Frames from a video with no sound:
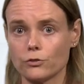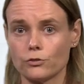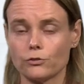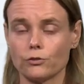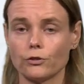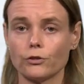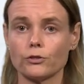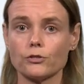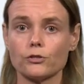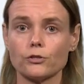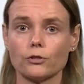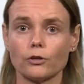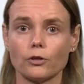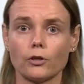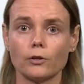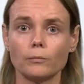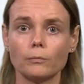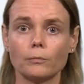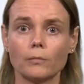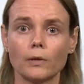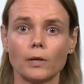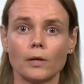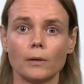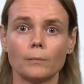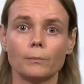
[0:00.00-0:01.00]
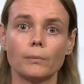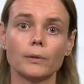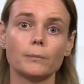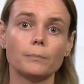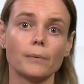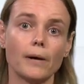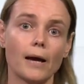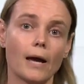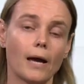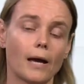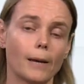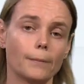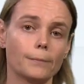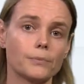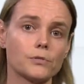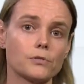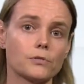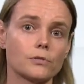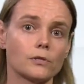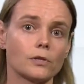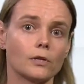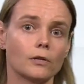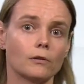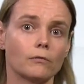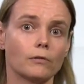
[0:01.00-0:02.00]
a search term, but
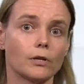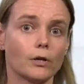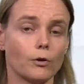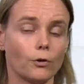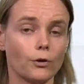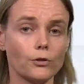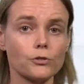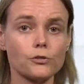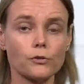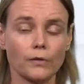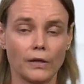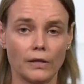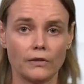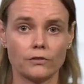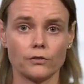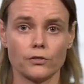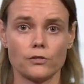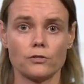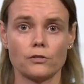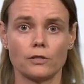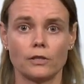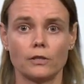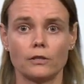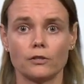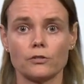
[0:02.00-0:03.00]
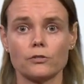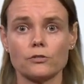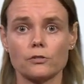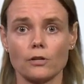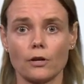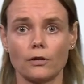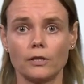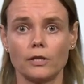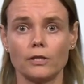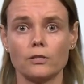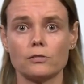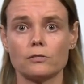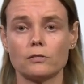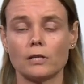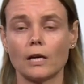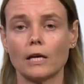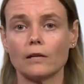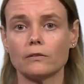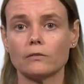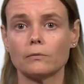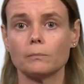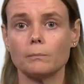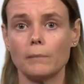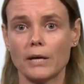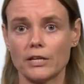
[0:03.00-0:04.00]
perhaps we're also interested in studies
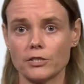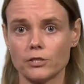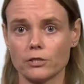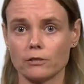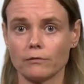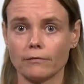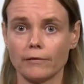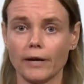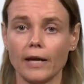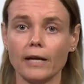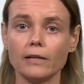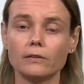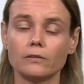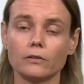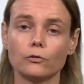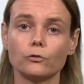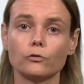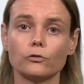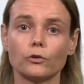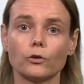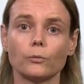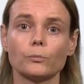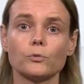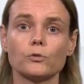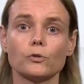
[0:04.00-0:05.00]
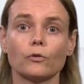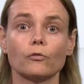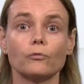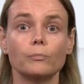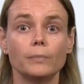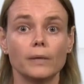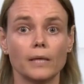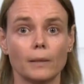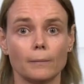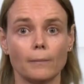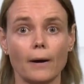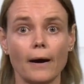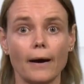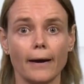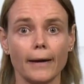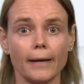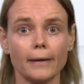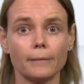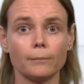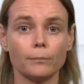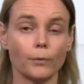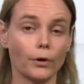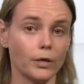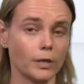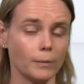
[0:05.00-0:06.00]
that measure weight in terms of
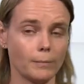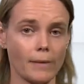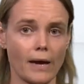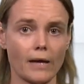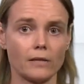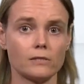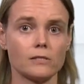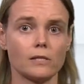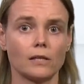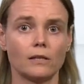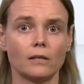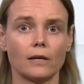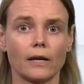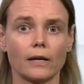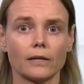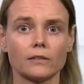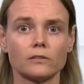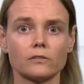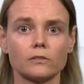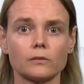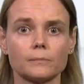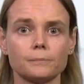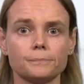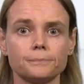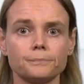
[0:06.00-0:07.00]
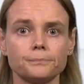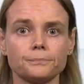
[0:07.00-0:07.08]
BMI, body mass index.